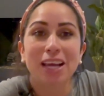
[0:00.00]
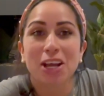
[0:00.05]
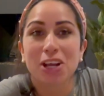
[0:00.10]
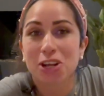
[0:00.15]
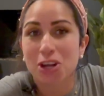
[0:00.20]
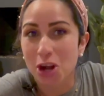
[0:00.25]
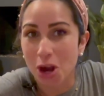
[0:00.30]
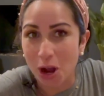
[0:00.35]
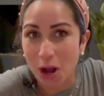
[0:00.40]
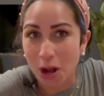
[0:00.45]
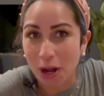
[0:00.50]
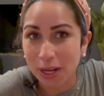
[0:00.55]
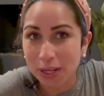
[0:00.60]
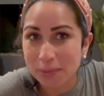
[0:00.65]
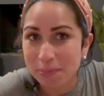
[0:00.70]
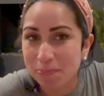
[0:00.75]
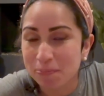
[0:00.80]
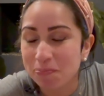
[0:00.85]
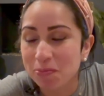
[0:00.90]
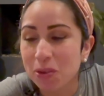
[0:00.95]
I
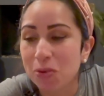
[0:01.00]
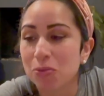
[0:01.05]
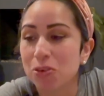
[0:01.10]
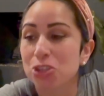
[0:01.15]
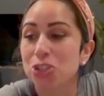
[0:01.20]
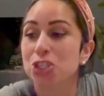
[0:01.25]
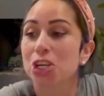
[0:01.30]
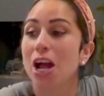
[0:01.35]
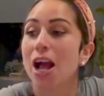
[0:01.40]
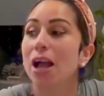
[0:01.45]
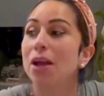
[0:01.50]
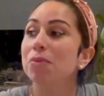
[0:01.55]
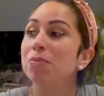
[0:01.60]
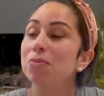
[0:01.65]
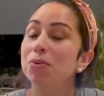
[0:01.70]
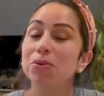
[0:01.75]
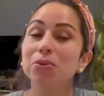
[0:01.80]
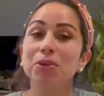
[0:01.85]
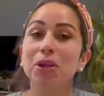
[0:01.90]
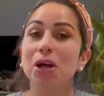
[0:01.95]
got, which I
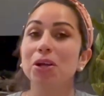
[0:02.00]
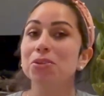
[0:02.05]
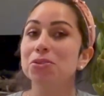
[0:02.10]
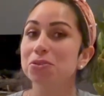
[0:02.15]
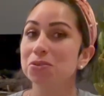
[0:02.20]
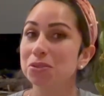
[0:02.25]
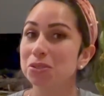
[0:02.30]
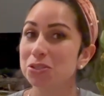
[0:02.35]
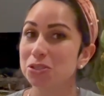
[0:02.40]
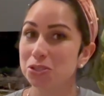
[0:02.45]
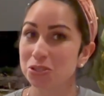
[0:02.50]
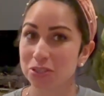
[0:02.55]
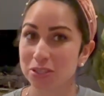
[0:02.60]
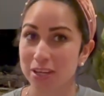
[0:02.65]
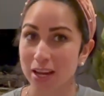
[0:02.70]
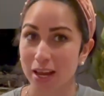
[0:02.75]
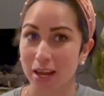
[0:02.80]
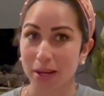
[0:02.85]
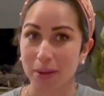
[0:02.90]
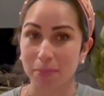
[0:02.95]
will not do this
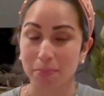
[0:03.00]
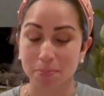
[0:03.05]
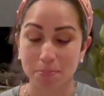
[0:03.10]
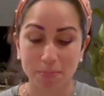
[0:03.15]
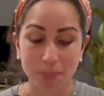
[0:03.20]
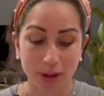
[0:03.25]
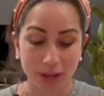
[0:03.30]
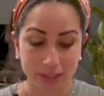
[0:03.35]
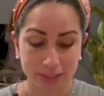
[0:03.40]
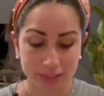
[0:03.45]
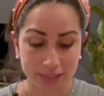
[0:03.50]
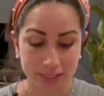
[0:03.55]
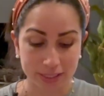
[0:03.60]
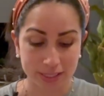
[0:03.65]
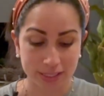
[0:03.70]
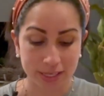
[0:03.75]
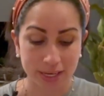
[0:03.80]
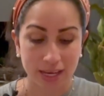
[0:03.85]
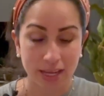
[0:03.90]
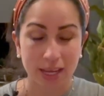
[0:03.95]
today,
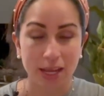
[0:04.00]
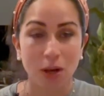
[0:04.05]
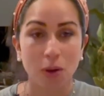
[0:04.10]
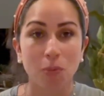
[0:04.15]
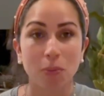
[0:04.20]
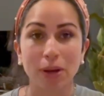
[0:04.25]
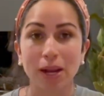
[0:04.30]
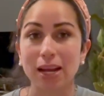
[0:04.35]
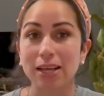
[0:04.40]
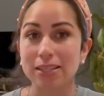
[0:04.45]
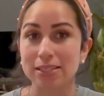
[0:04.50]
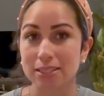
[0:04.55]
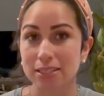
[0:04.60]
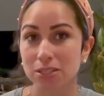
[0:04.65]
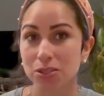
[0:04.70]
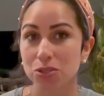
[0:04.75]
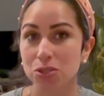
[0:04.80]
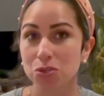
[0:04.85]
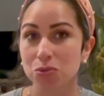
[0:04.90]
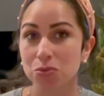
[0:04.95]
but what I
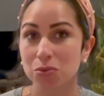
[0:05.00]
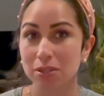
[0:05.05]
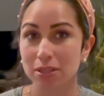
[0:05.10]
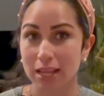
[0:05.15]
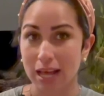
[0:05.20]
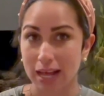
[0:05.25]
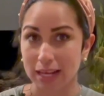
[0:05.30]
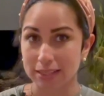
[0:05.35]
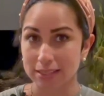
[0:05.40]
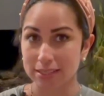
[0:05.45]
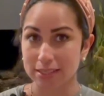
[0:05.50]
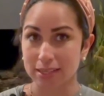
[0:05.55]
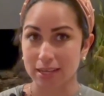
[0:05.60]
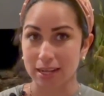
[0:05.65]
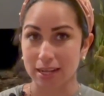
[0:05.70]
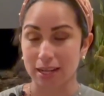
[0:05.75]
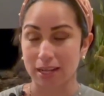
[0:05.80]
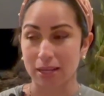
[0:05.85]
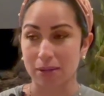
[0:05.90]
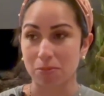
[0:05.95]
didn't do last
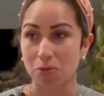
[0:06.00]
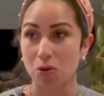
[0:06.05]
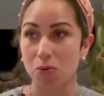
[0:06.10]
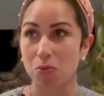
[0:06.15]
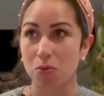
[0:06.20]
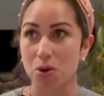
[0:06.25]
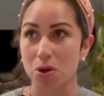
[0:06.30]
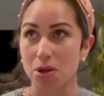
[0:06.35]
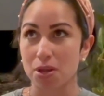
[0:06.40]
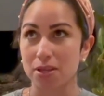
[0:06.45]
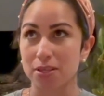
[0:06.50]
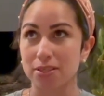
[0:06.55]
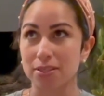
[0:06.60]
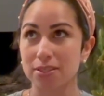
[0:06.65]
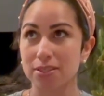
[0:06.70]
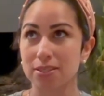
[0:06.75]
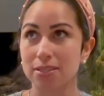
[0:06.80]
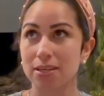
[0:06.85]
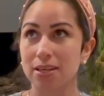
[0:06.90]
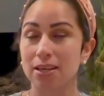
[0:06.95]
time
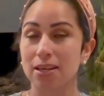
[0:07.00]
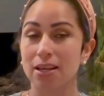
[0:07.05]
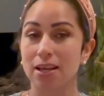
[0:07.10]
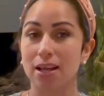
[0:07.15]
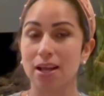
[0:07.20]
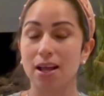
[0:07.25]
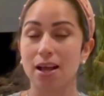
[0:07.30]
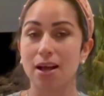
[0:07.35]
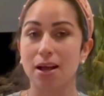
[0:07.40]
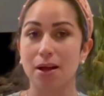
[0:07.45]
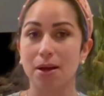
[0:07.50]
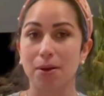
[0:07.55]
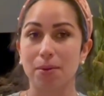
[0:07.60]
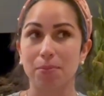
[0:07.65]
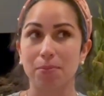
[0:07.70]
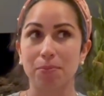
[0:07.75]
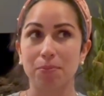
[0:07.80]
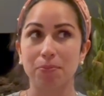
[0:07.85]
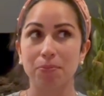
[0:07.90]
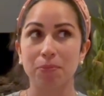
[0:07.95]
was
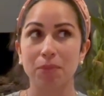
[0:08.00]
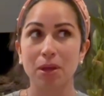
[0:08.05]
um,